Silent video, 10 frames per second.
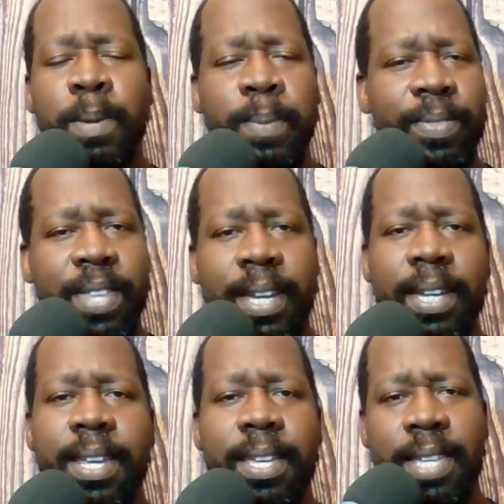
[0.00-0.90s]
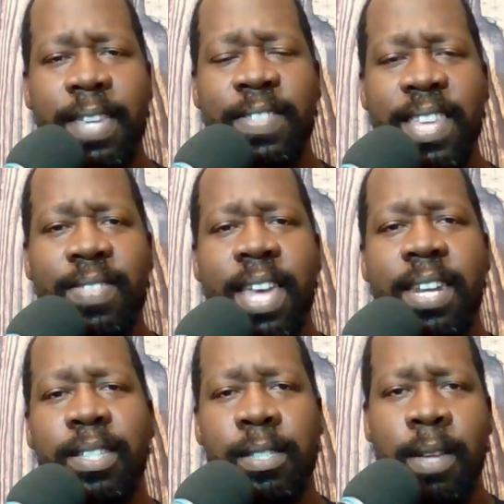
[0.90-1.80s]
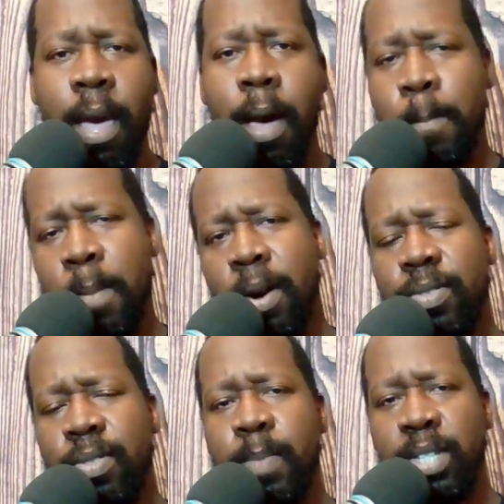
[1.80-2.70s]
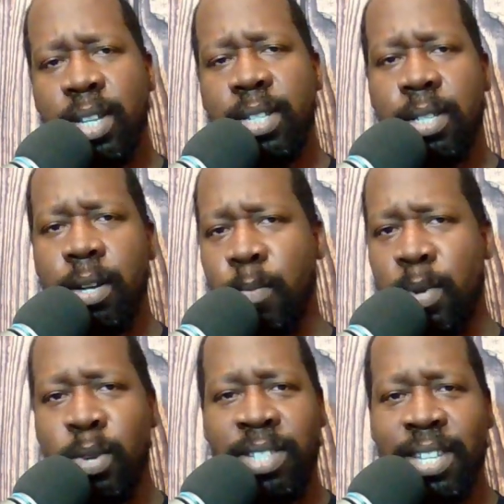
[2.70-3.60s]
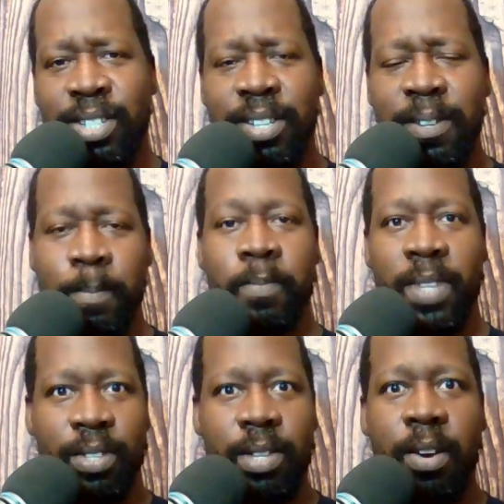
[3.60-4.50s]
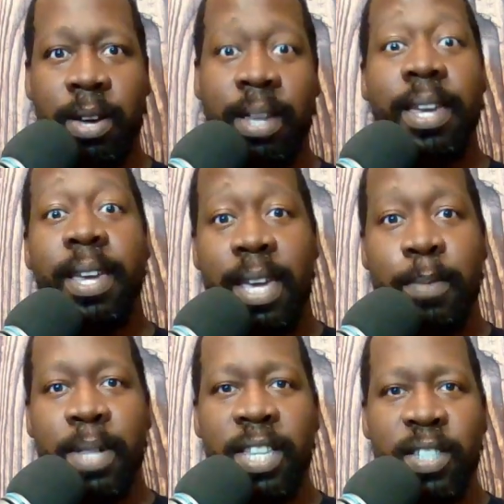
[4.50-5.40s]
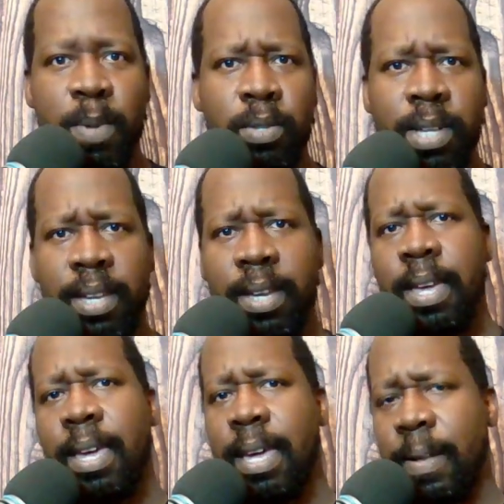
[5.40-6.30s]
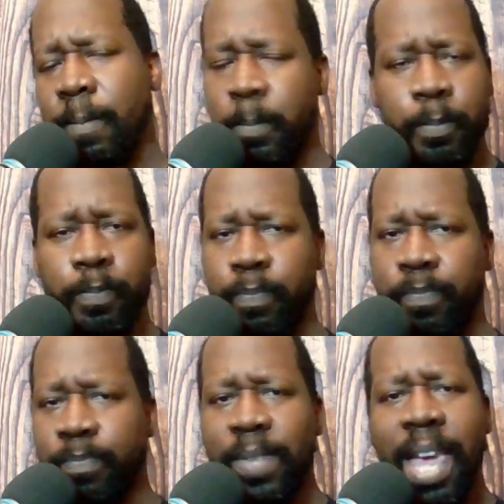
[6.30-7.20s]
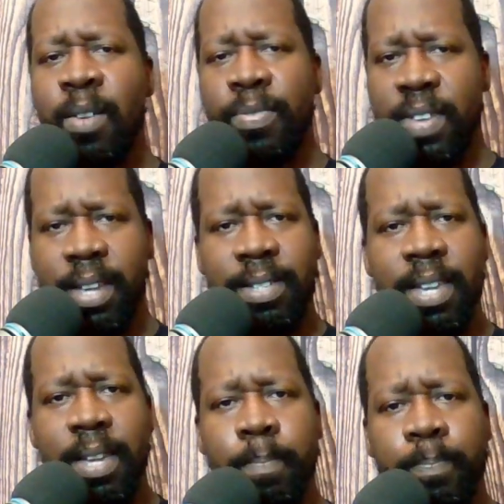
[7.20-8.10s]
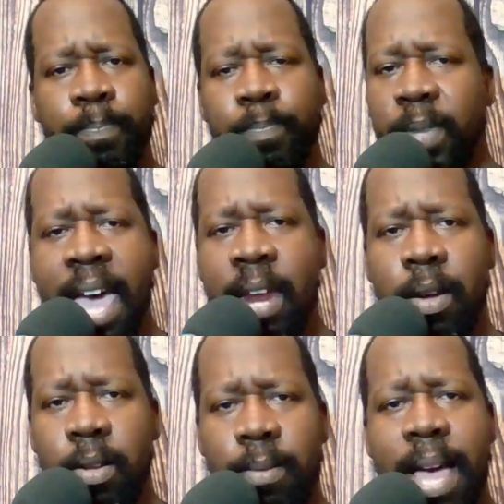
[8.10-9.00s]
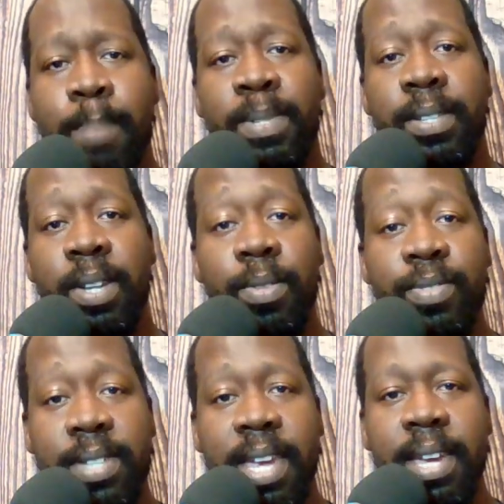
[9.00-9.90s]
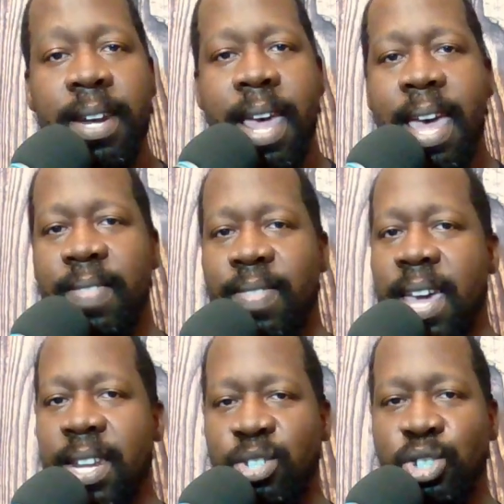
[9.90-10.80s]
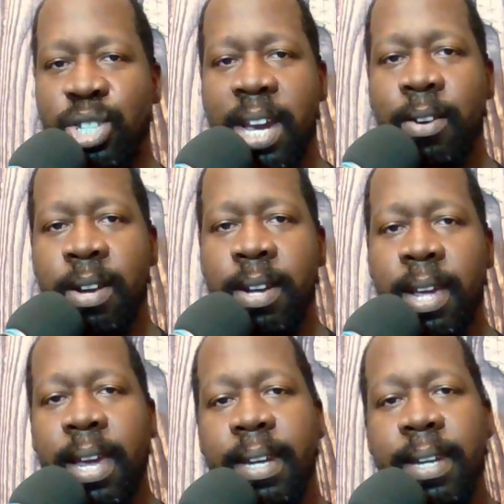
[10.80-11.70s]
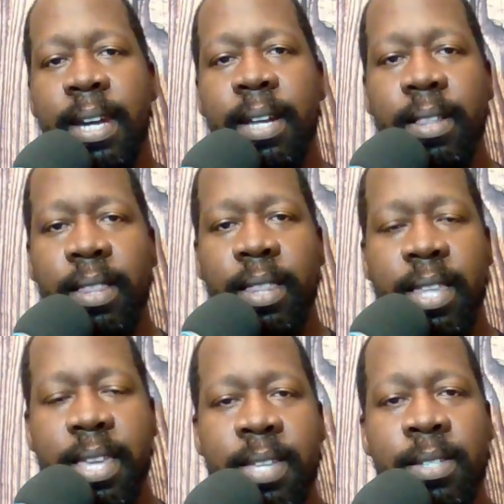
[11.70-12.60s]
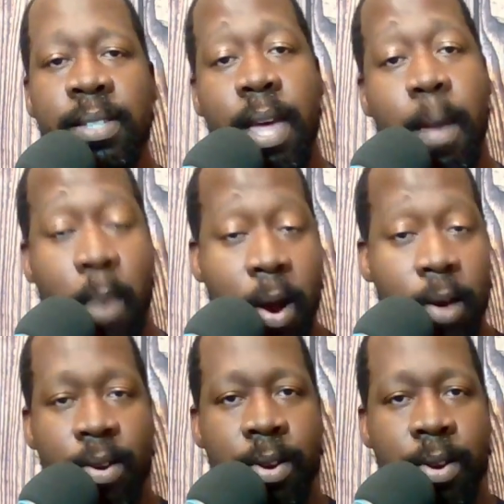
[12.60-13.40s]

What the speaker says: people think it is. They think that it's Mark the Magician, or musician. Sorry, he plays music. I don't think it's him at all. I'm still saying that it's Jared, Nina Lynn's partner.